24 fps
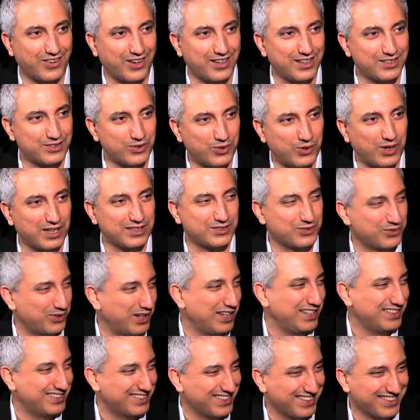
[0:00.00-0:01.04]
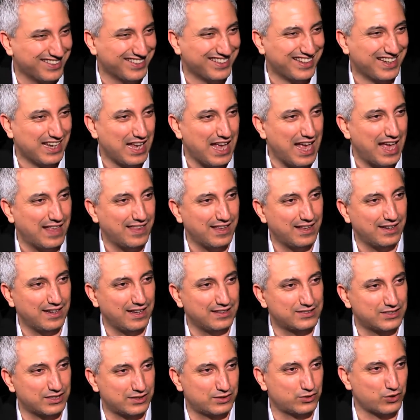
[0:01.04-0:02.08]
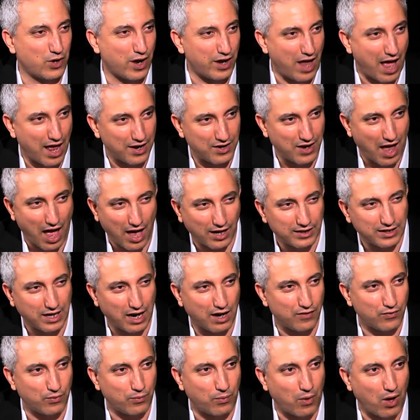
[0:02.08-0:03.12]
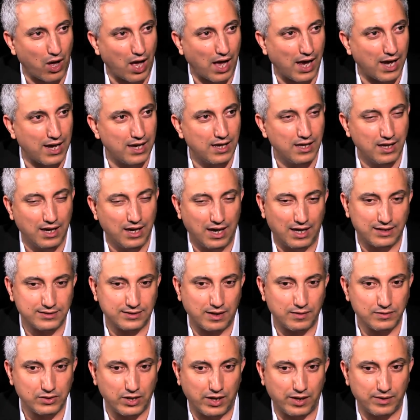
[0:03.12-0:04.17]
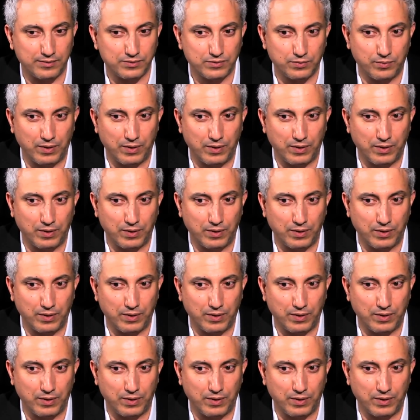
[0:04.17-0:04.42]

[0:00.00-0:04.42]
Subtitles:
right? There's always a reason. Mm-hmm. And then it's just trying to uncover why. And sometimes